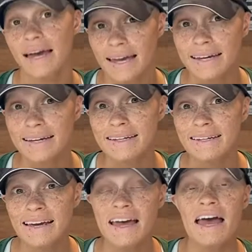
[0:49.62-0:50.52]

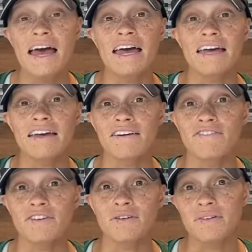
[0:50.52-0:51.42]
And
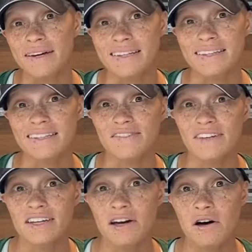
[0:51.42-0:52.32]
if you like this
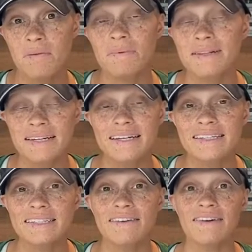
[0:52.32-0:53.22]
video,
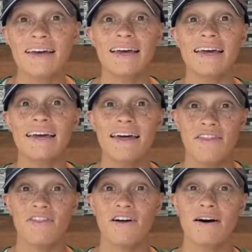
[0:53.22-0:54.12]
please give it
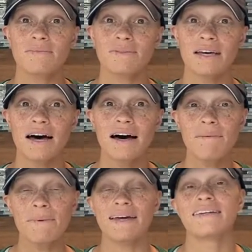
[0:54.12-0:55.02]
a thumbs
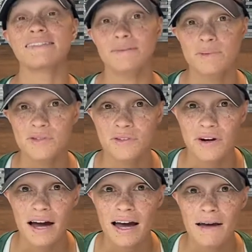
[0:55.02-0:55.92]
up and a
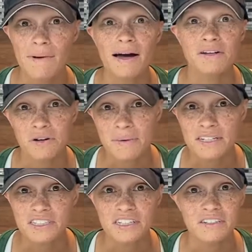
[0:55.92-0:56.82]
subscribe. I know my
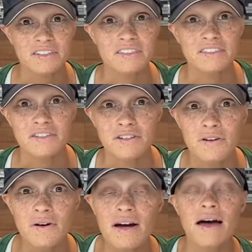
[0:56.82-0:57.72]
channel is
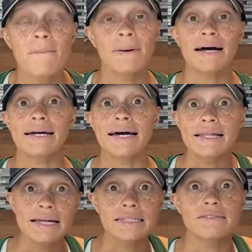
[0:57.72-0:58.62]
new. I got
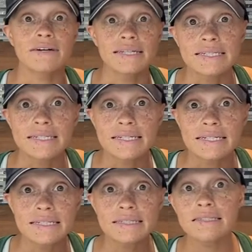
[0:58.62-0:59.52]
lots of
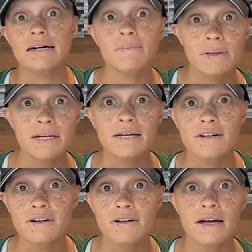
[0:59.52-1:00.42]
ideas up
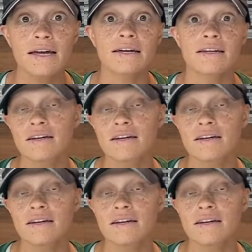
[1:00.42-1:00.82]
here and